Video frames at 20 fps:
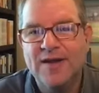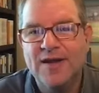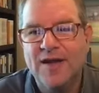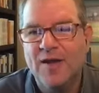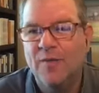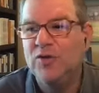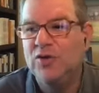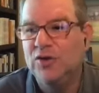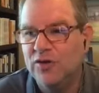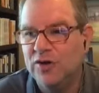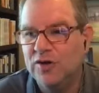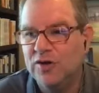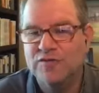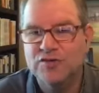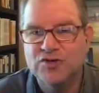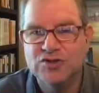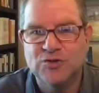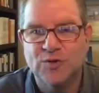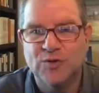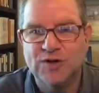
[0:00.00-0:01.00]
And when you look
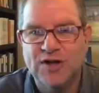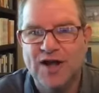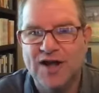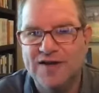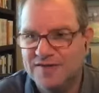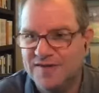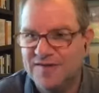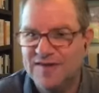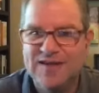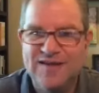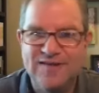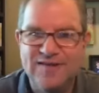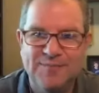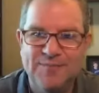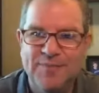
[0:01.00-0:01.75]
for shortcuts and the easy